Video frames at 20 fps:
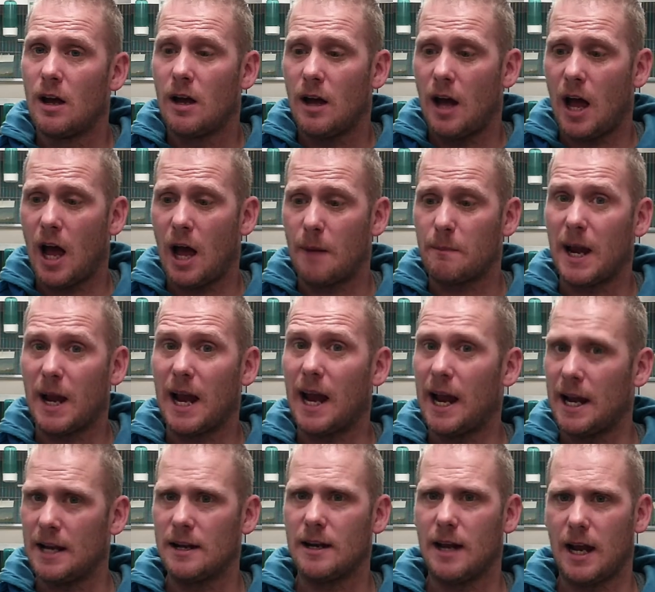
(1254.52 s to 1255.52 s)
Um,
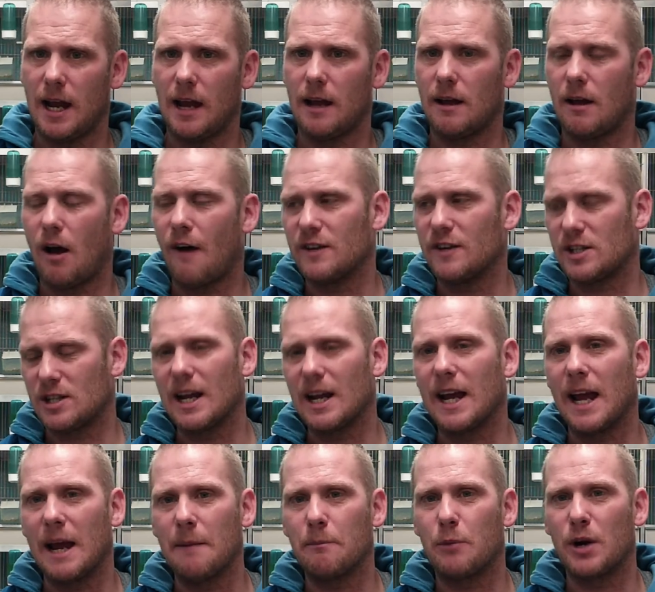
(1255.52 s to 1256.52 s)
in
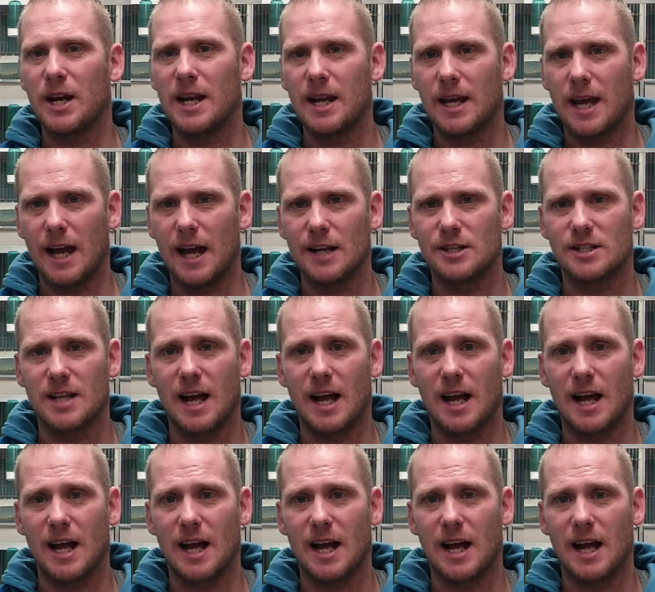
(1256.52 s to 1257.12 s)
Obviously in breeding cages